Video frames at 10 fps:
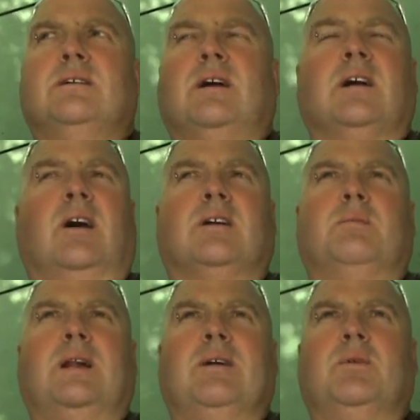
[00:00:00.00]
I can't
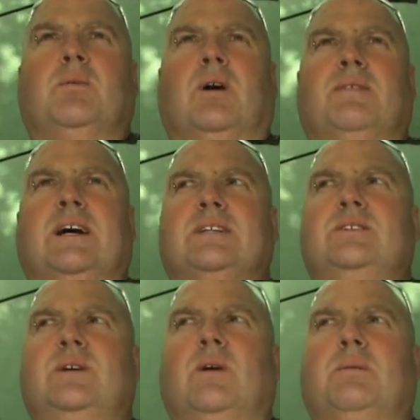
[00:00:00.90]
complain with what I've had,
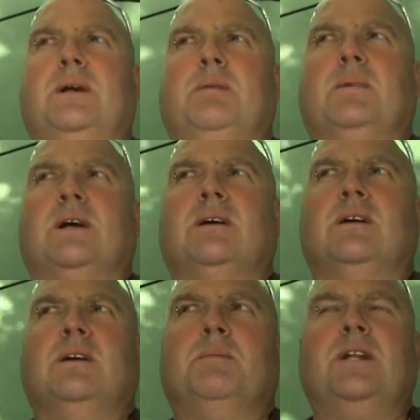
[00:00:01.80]
you know what I mean, but
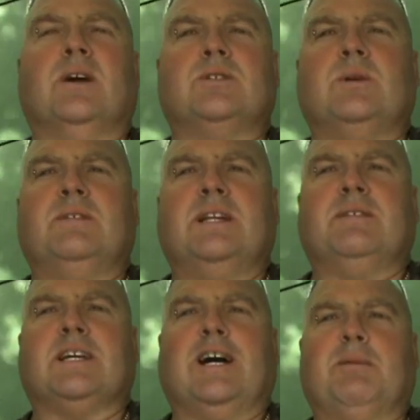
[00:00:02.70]
it'd be nice to have
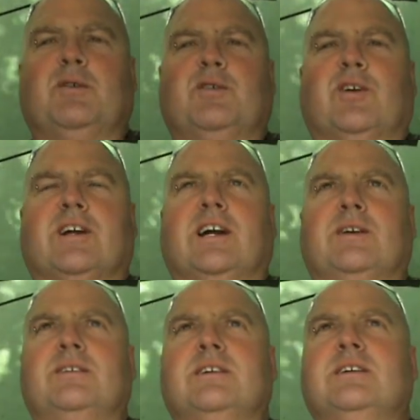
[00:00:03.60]
another couple before I go.